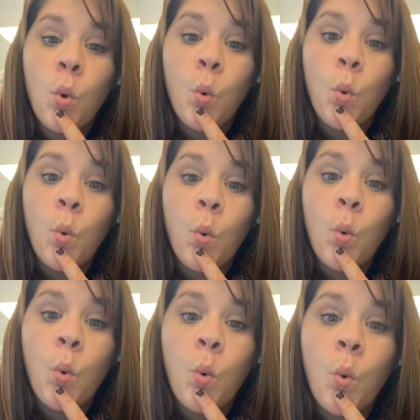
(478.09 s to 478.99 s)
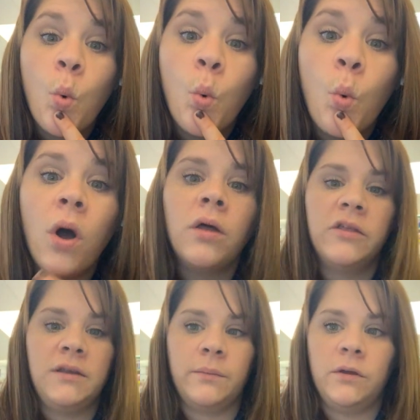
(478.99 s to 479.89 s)
Ooh,
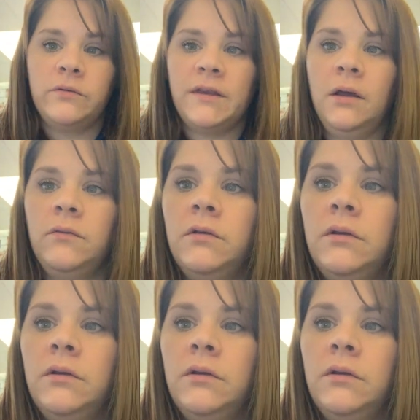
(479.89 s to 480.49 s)
the W sound.